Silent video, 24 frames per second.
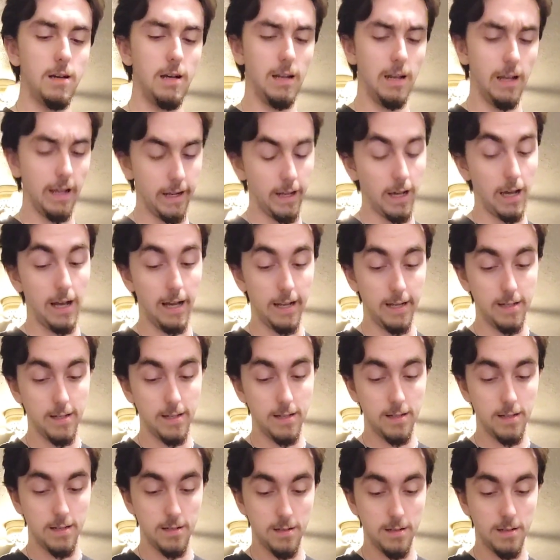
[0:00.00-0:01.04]
I like hot.
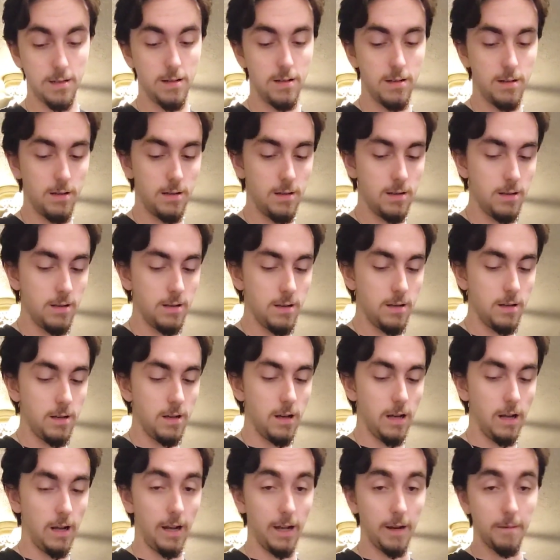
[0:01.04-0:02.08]

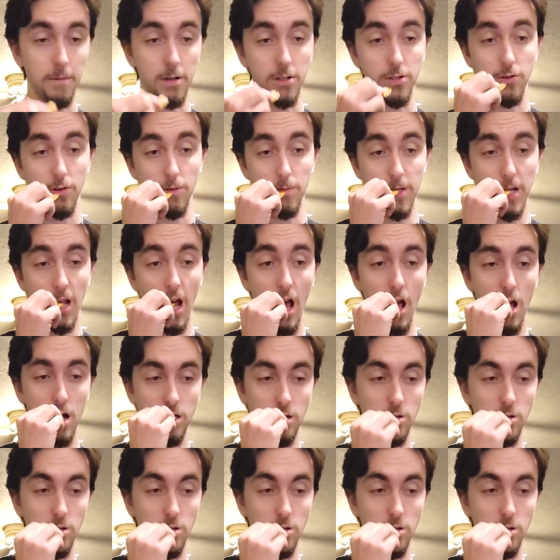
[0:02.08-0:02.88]
I like mushrooms.